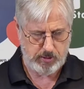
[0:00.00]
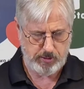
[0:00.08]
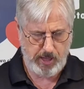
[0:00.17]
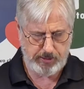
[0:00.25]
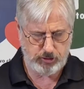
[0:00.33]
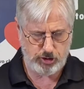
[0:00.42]

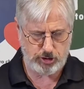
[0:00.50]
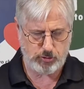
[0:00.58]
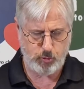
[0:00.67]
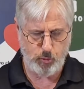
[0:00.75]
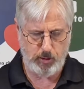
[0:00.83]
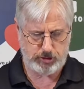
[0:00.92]
not
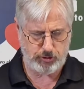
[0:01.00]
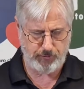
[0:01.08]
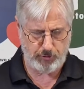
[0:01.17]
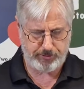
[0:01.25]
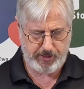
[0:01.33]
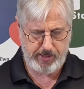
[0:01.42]
just
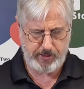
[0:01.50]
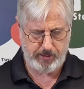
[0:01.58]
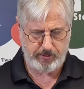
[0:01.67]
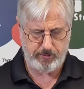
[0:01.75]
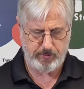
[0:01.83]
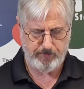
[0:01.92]
wishful
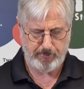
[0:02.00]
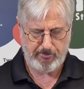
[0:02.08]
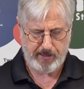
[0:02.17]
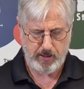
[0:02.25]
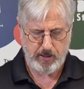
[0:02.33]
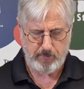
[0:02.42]
thinking.
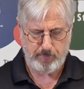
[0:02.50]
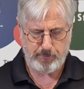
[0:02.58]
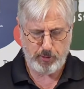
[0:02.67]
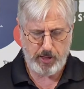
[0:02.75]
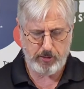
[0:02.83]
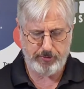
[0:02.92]

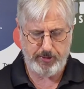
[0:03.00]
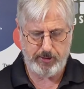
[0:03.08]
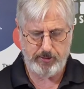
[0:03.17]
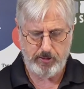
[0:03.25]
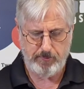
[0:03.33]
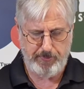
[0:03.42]
Prayer
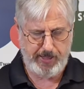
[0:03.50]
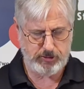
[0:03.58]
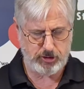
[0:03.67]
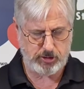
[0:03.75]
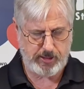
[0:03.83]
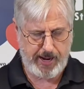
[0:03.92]
then
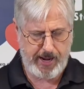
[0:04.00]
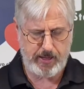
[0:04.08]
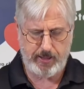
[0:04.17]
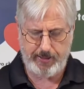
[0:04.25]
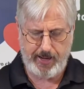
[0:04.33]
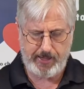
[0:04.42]
makes us
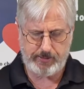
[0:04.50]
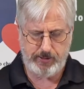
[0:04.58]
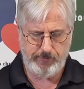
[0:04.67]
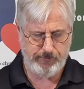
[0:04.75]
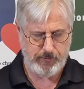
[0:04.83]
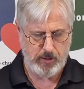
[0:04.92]
an
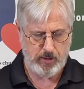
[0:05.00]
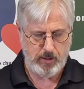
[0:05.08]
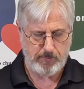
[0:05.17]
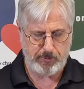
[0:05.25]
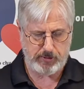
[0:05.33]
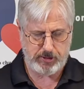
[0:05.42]
active
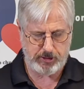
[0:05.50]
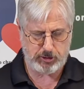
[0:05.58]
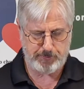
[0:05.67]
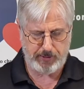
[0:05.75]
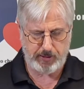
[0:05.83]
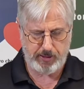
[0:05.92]

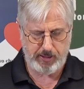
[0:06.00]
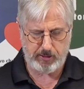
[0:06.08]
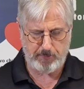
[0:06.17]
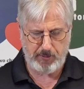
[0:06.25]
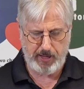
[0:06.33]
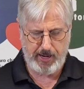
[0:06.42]
participant in
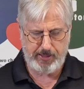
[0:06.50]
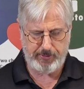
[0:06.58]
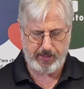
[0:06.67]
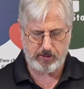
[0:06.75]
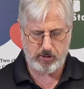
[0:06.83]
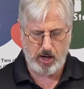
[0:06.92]
the plan
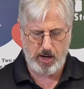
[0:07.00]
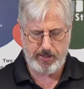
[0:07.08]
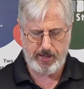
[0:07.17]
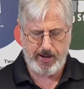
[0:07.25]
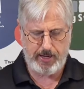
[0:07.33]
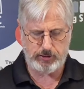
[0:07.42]
that God
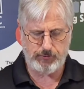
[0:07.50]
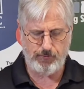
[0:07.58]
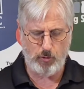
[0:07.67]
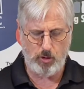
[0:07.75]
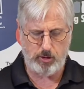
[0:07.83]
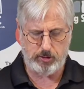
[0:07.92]
has
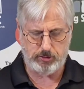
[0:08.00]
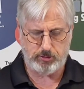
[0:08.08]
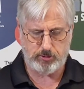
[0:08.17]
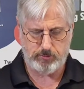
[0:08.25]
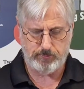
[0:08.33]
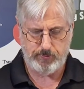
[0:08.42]
for
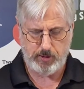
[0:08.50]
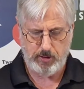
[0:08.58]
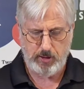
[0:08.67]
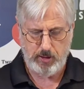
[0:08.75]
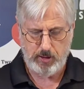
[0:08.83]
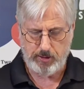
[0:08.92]
us.
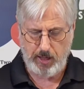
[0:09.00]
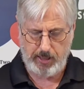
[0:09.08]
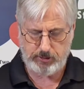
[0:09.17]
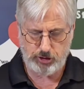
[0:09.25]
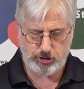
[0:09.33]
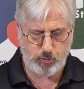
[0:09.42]

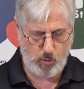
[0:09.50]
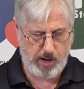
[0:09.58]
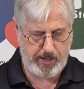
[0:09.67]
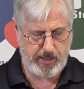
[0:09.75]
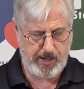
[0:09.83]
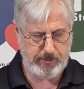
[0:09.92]
Not just
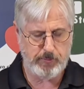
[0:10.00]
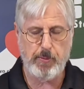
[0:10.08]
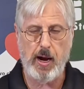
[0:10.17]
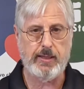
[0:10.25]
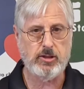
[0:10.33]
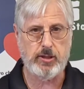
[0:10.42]
wide-eyed
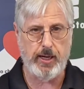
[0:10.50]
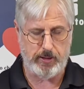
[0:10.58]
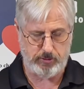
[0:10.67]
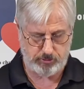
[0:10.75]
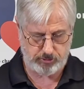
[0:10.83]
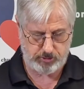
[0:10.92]

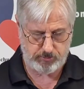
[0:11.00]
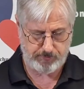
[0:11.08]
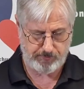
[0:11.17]
bystanders,